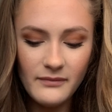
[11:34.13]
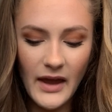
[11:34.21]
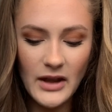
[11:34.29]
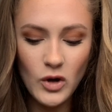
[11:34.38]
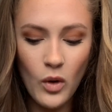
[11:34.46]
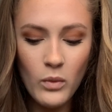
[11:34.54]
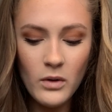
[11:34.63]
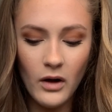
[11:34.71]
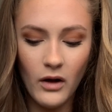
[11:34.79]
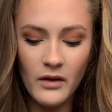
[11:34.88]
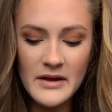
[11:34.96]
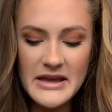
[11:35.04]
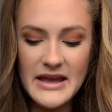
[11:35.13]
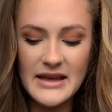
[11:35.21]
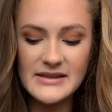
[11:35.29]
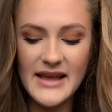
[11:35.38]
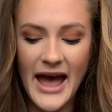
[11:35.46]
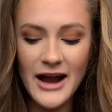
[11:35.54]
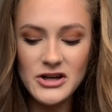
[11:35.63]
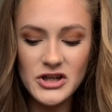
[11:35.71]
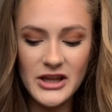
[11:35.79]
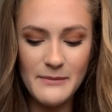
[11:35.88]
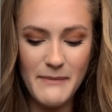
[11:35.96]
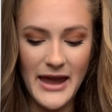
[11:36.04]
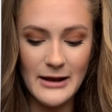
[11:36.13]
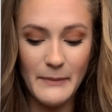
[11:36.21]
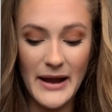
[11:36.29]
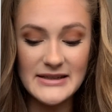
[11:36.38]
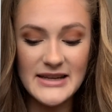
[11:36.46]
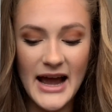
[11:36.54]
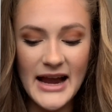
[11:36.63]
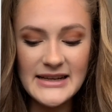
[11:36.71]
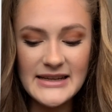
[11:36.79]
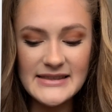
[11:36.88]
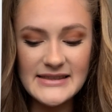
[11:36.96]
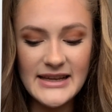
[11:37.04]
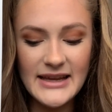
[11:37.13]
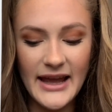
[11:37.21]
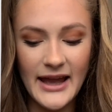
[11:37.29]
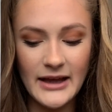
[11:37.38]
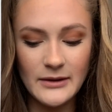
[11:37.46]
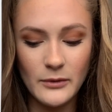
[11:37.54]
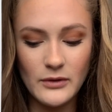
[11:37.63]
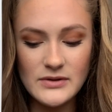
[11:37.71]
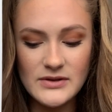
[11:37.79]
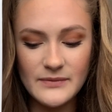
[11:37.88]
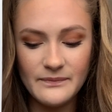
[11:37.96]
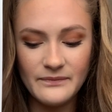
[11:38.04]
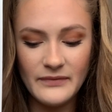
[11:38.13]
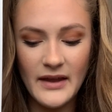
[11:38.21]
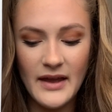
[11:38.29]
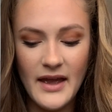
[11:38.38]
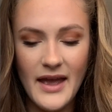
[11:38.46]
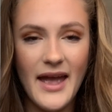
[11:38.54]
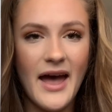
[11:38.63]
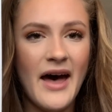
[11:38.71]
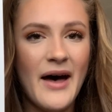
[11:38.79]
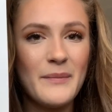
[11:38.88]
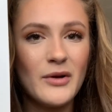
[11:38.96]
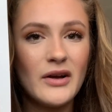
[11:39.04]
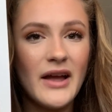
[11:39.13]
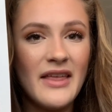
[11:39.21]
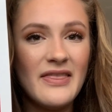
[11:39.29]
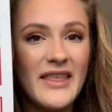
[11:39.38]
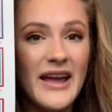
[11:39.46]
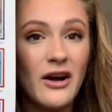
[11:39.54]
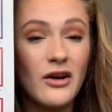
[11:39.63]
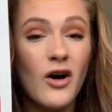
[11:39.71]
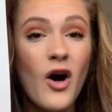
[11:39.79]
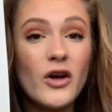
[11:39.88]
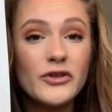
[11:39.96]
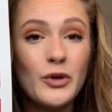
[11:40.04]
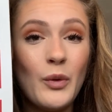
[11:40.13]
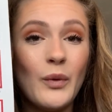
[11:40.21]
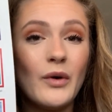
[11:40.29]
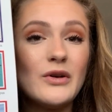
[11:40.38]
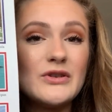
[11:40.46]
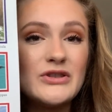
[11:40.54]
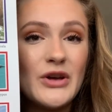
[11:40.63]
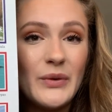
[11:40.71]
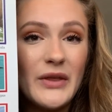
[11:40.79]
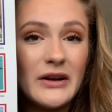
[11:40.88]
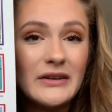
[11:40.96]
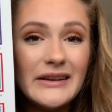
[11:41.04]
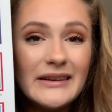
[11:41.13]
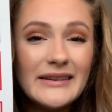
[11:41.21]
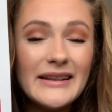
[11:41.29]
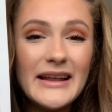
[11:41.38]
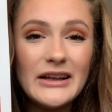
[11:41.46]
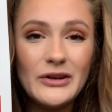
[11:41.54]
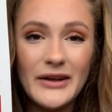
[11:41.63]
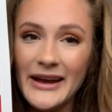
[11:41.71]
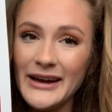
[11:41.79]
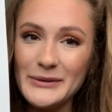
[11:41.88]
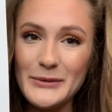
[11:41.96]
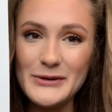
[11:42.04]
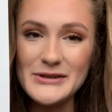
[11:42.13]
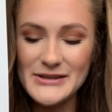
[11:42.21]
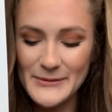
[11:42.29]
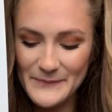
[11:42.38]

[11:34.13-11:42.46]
And coral is actually made by tiny sea animals, and they are called coral, so they're little animals.